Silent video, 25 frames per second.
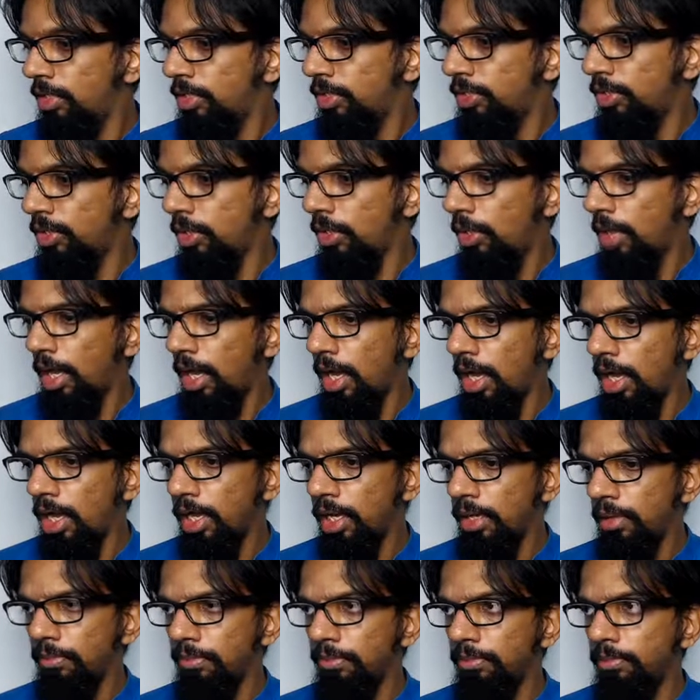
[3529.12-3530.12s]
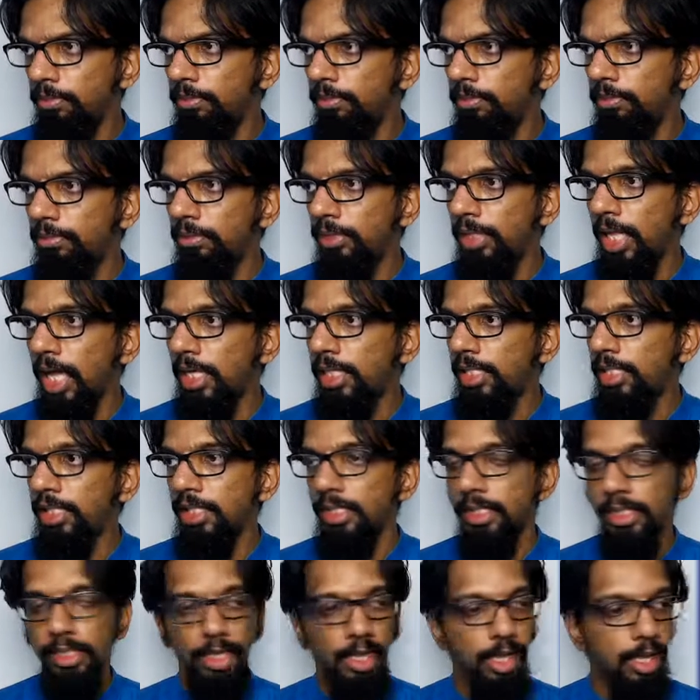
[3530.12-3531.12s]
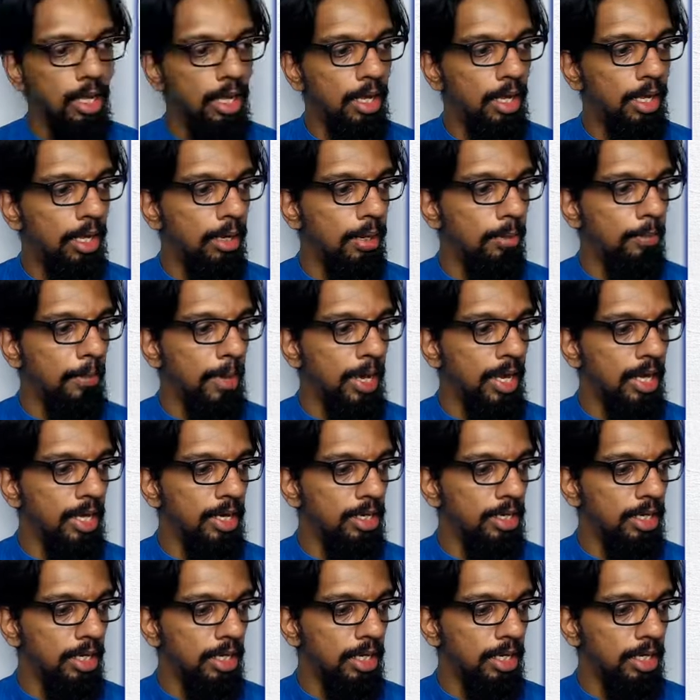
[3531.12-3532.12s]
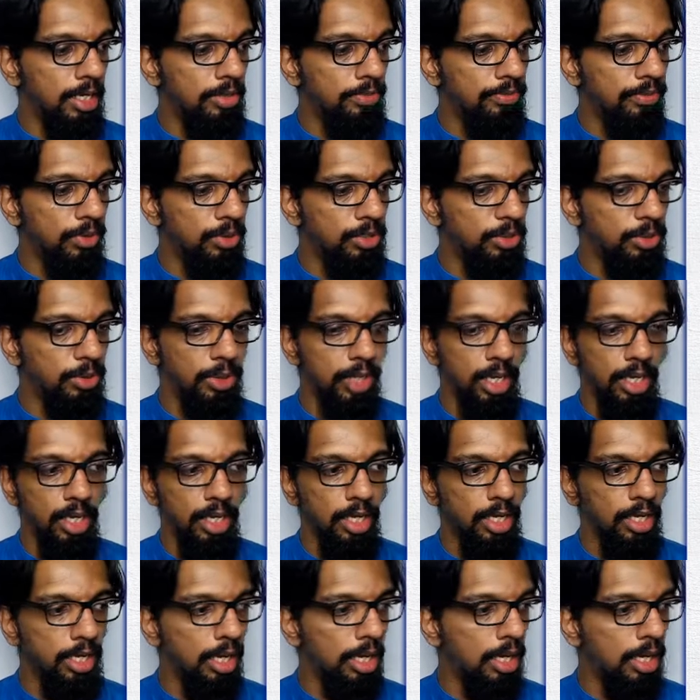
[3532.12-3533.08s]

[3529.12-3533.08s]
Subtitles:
So that's mainly it for today.